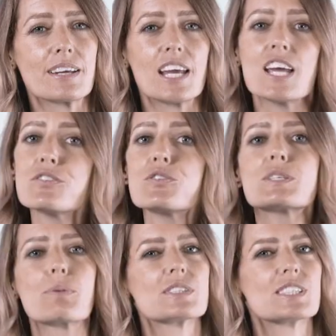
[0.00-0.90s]
If a
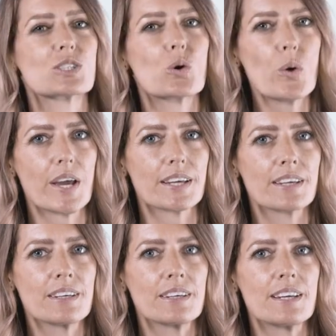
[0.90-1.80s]
response is quick,
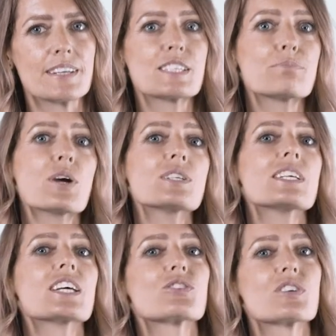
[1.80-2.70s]
it is
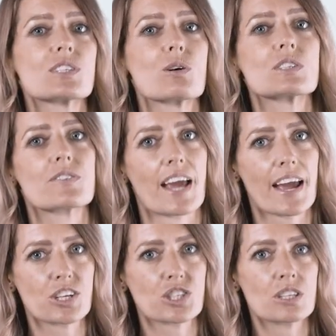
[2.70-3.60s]
mostly as a result of the
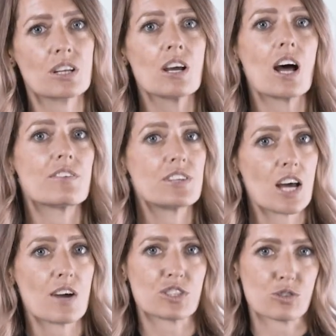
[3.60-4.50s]
action of a
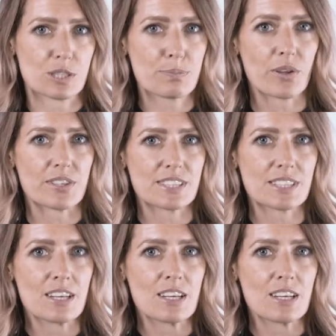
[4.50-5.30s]
nervous response,